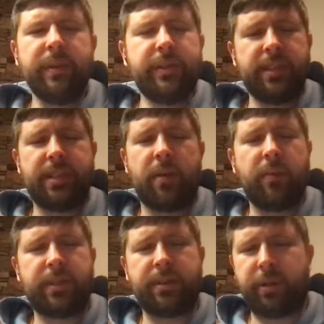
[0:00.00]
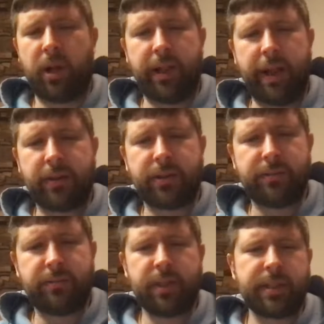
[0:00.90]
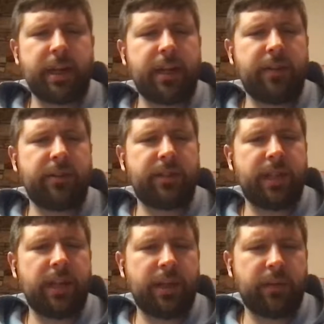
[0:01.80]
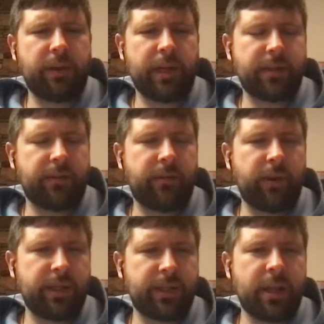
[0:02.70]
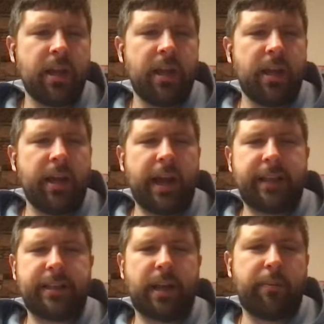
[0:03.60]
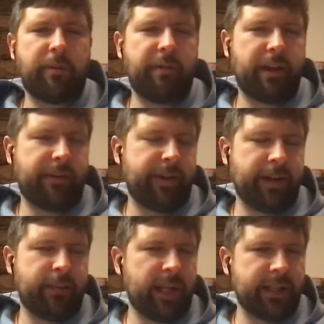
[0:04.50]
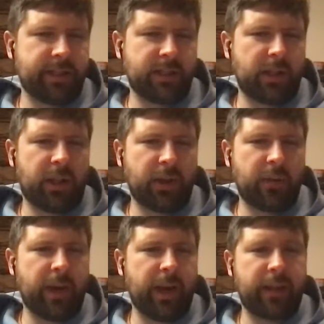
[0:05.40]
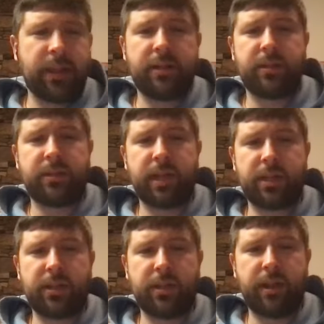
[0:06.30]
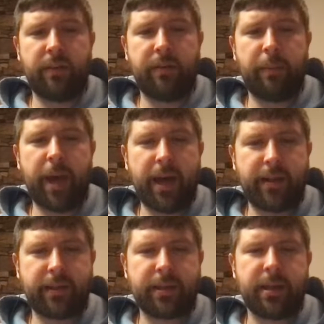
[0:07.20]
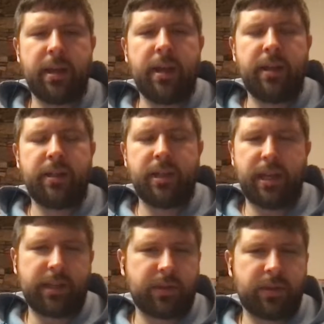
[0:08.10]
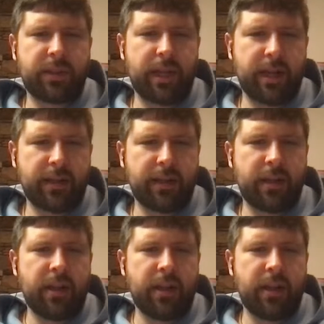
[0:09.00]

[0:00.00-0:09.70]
Does not wisdom call out? Does not understanding raise her voice? At the top of the elevated places along the way, at the intersection of the paths, she takes her stand.